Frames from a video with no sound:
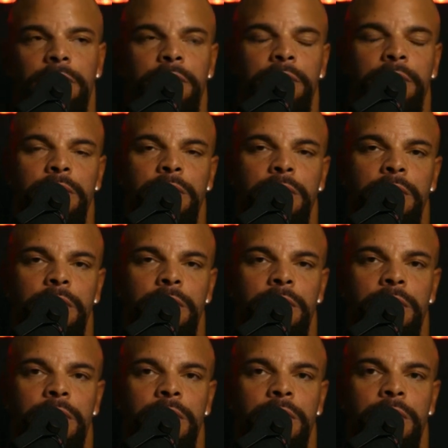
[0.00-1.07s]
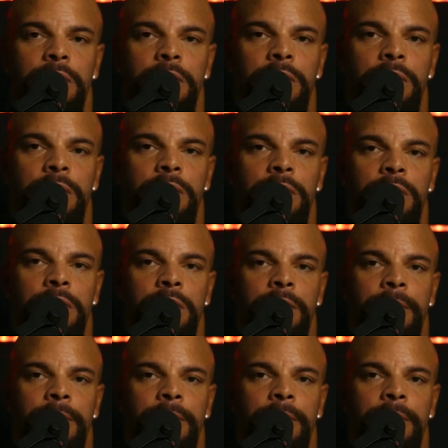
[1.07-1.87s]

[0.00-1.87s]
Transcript: (silence)